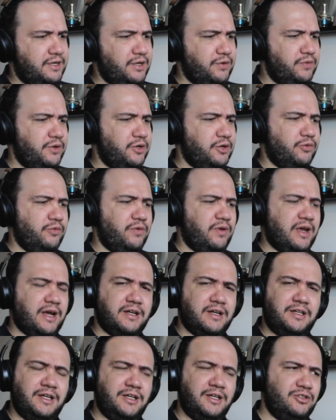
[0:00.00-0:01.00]
we are
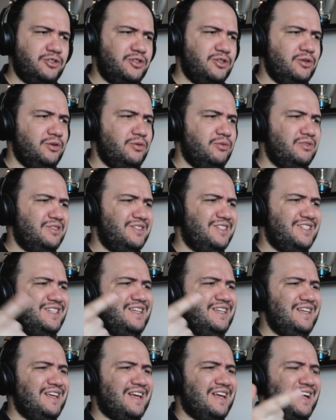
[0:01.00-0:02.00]
reacting to
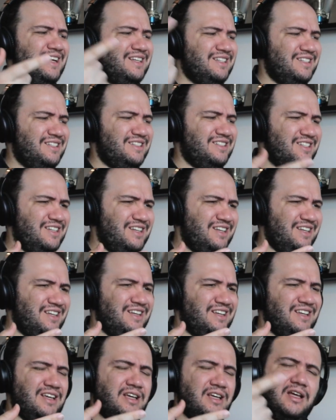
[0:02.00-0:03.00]

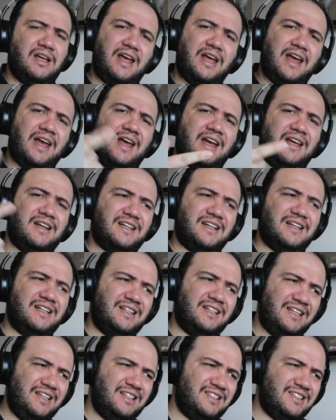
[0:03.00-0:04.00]
TXT and
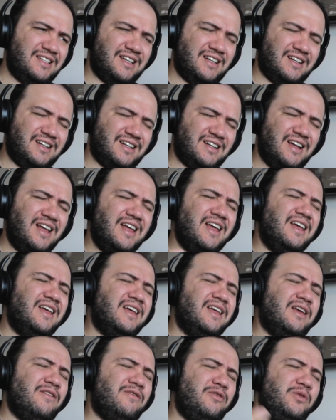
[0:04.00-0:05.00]
Anitta.
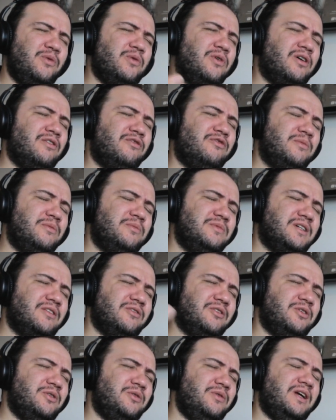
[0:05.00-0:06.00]
If you are from South
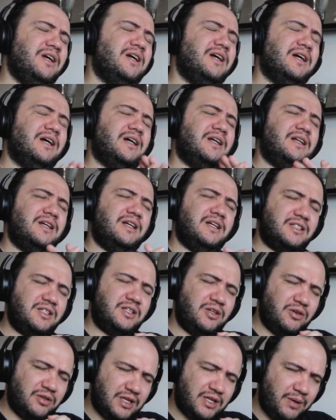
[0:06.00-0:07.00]
Korea, Ana
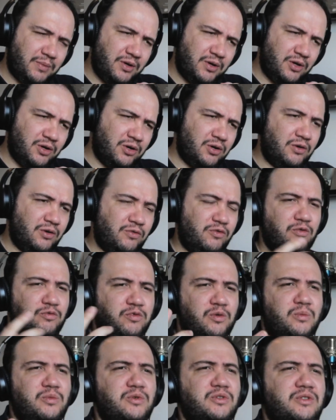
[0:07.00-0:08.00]
S.O. Domingo. If you're
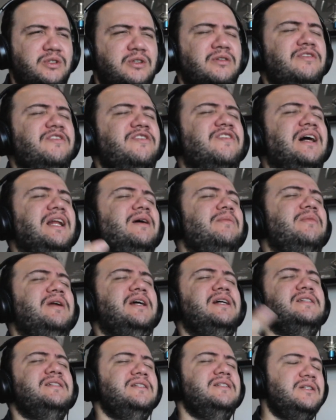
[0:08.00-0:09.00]
from Brazil, Fala
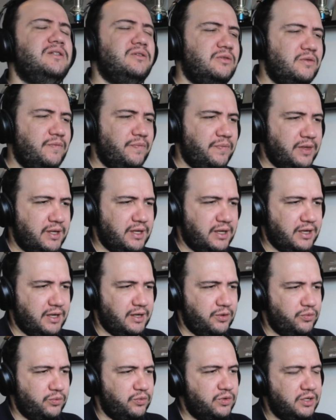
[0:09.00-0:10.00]
Brasil.
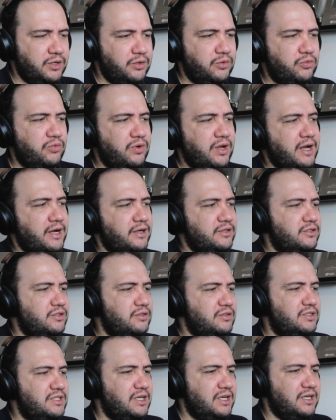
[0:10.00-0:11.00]
And we're gonna react to
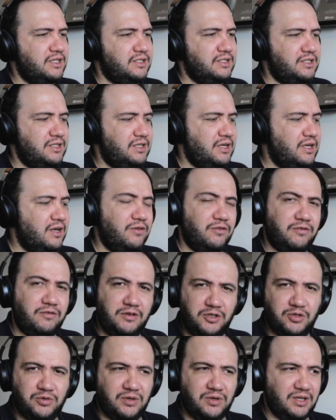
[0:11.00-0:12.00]
TXT
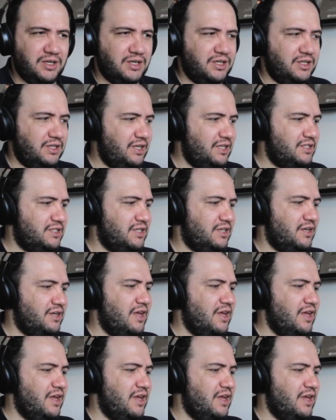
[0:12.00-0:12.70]
featuring Anitta.